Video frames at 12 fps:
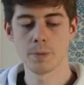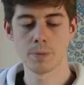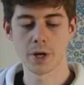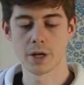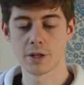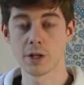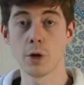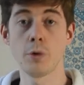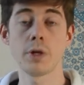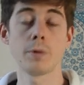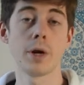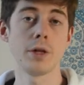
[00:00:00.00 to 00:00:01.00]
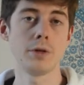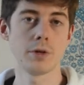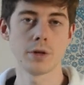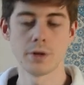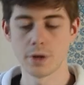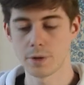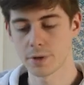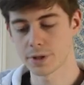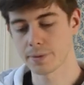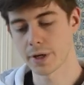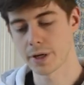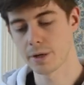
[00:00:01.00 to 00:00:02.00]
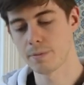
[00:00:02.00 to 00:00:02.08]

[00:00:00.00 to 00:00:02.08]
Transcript: But the only way you can know is by